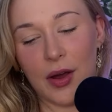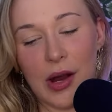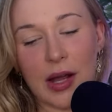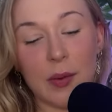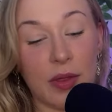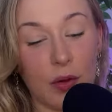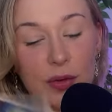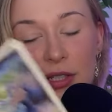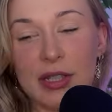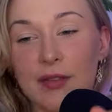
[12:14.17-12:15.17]
All right, whether you're
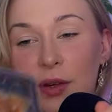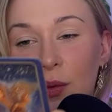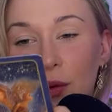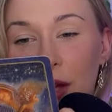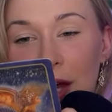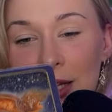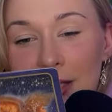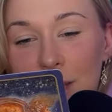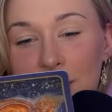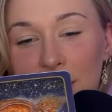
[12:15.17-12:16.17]
receiving
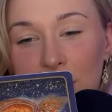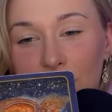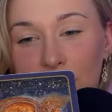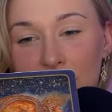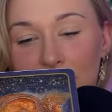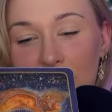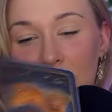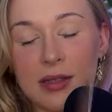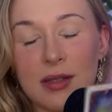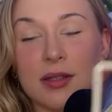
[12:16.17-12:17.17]
something or
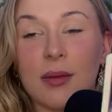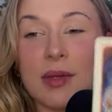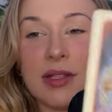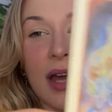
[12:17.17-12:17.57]
giving something